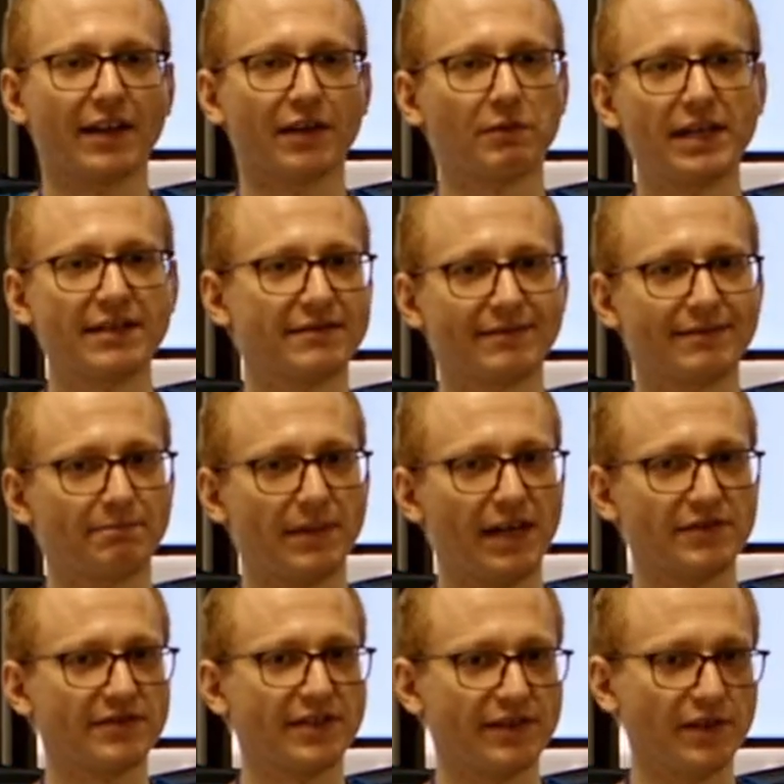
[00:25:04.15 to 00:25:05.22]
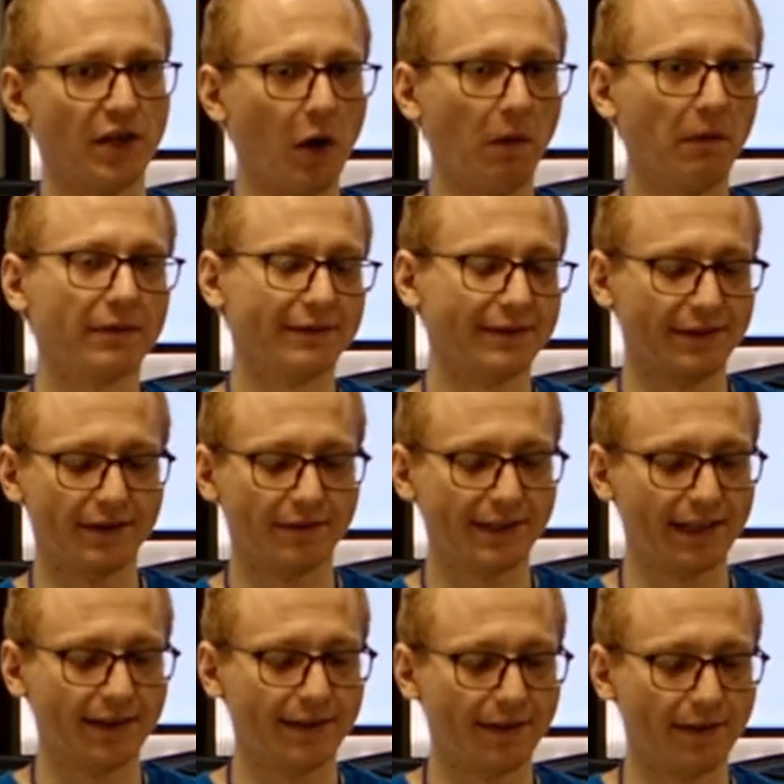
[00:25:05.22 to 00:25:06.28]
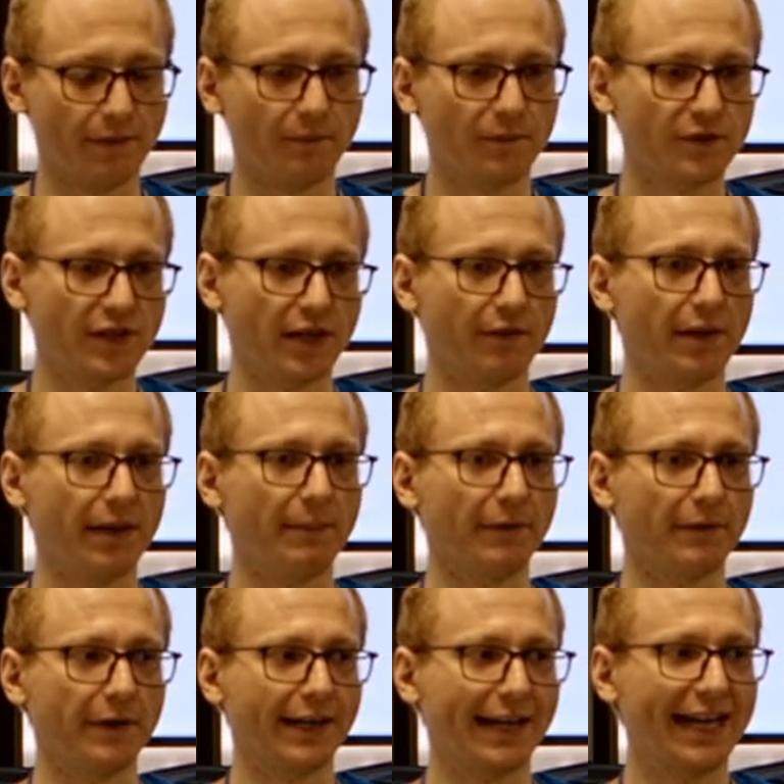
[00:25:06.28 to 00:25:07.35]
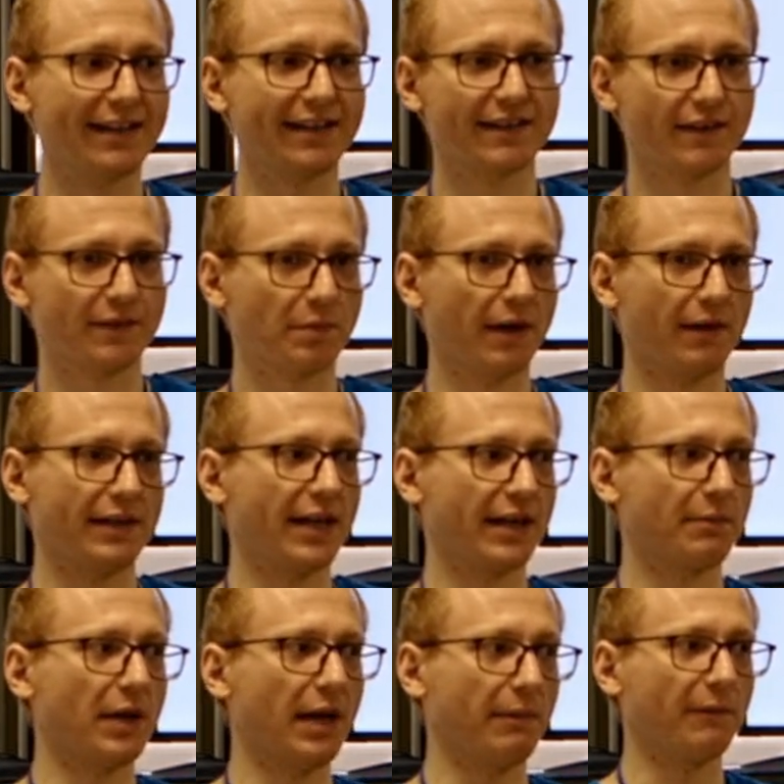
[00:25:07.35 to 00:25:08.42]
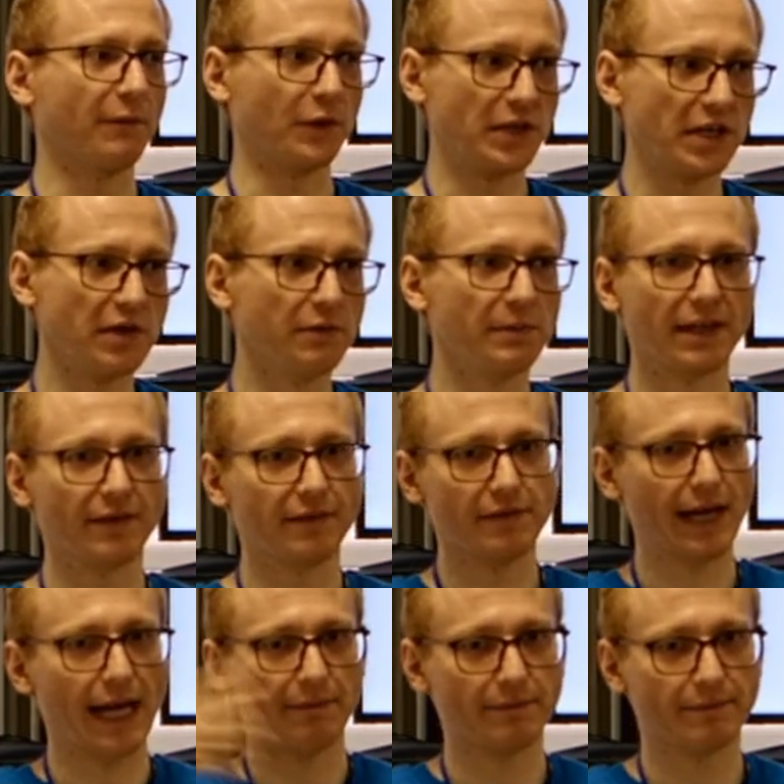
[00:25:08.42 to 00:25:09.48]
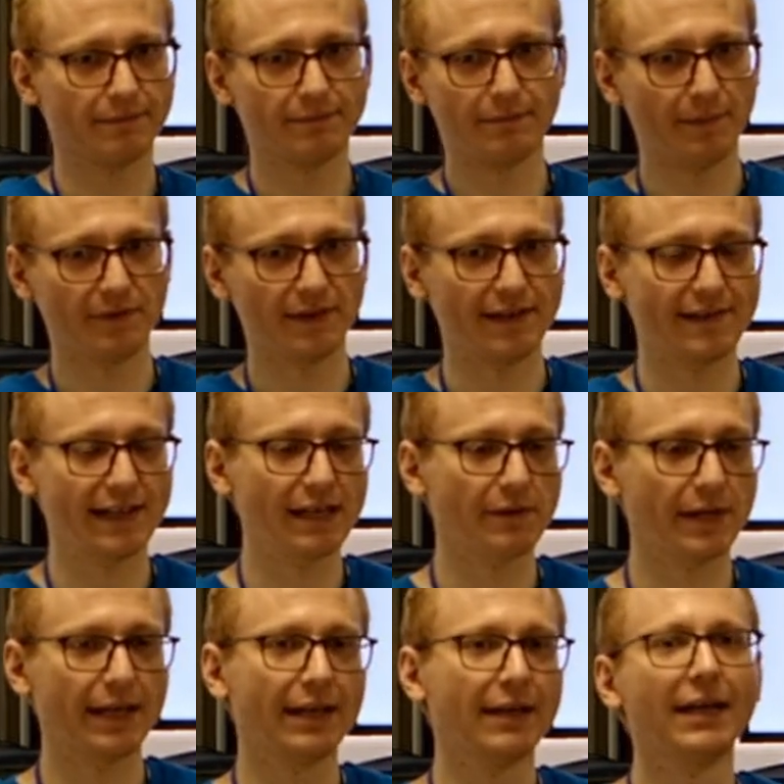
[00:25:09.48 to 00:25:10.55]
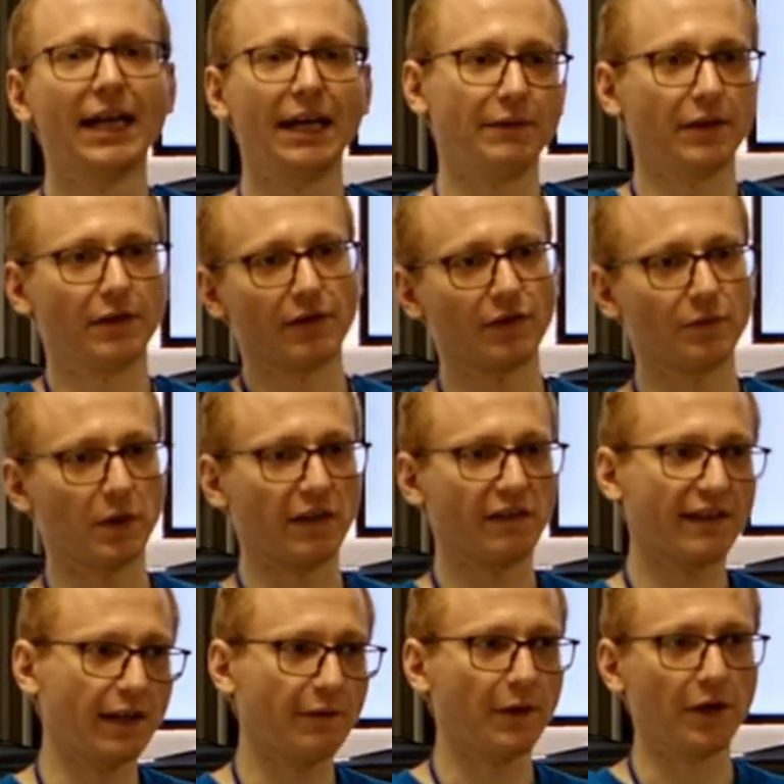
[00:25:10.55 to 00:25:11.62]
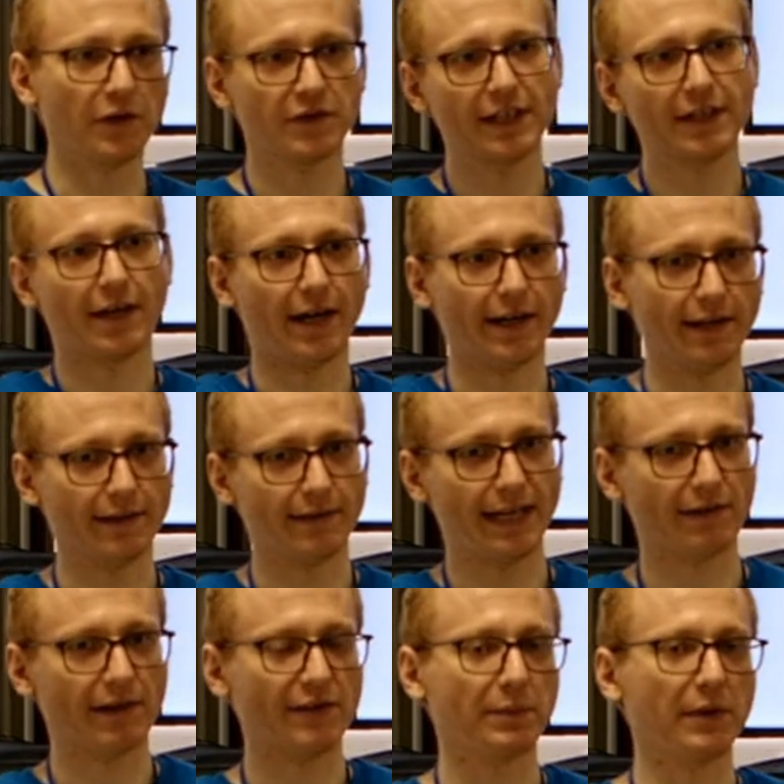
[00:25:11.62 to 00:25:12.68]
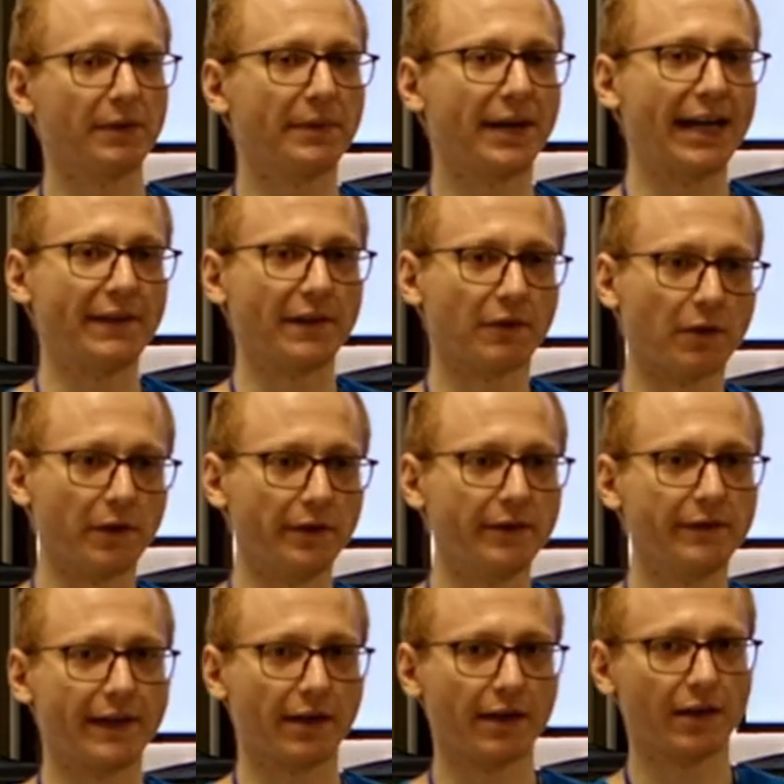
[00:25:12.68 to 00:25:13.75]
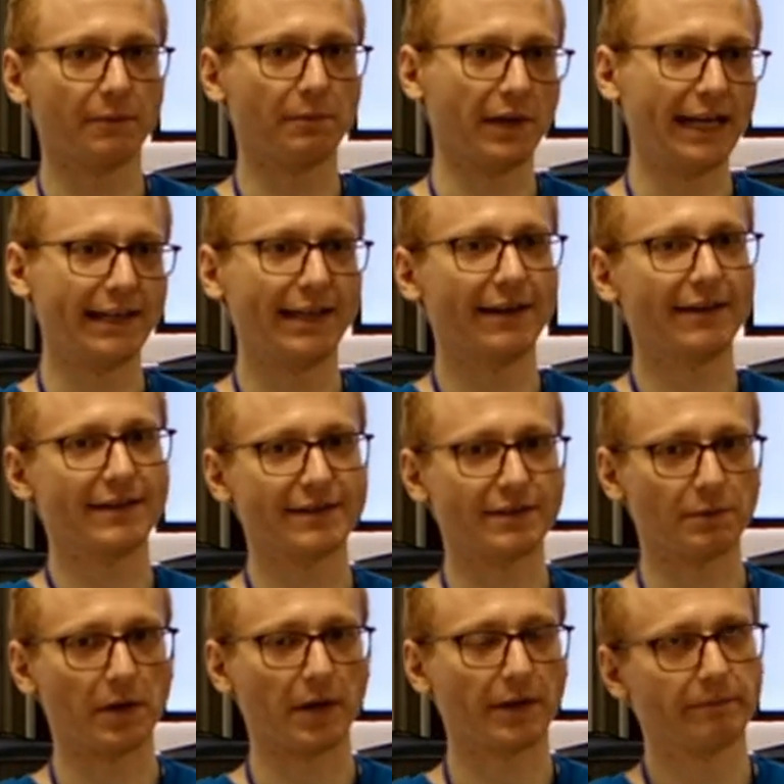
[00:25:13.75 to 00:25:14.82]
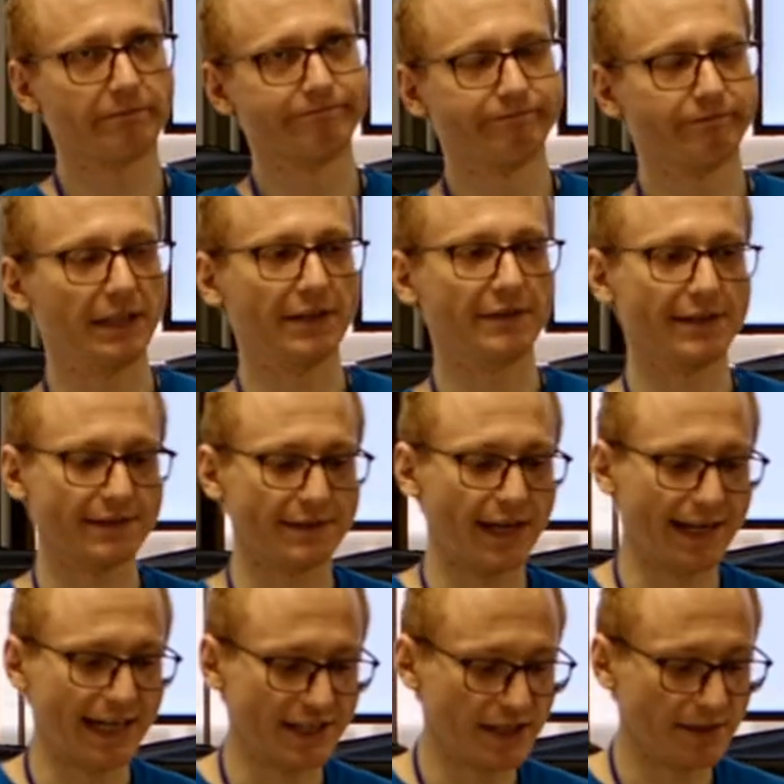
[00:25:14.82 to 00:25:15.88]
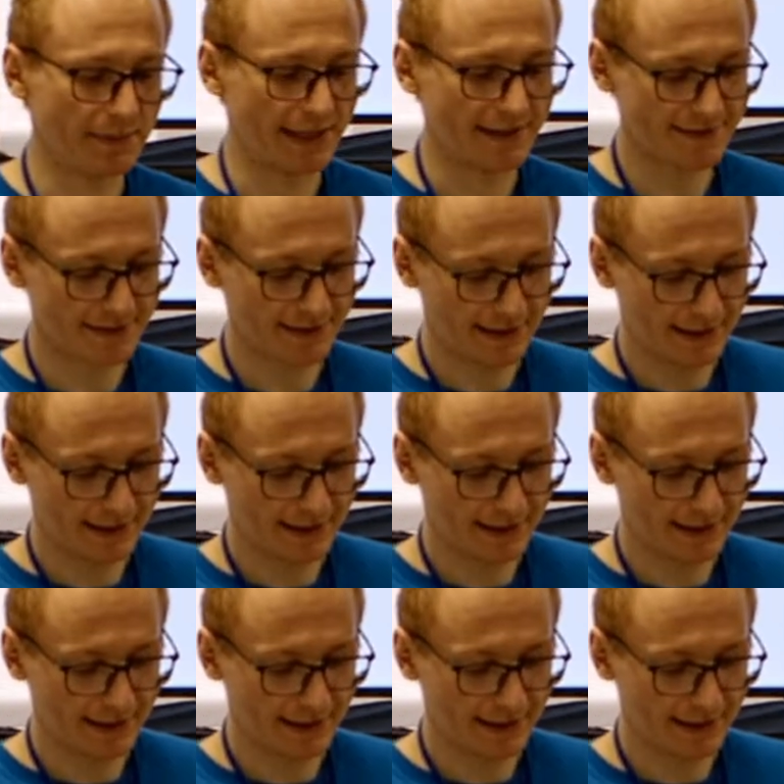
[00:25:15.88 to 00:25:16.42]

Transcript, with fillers: Otherwise, the browser says no, you don't get a shared array buffer. Again, this is probably not a problem for you because you have websites anyway. If your users want to self-host it on a Raspberry Pi in the corner, they're going to complain that it doesn't work because it's not H T T P S.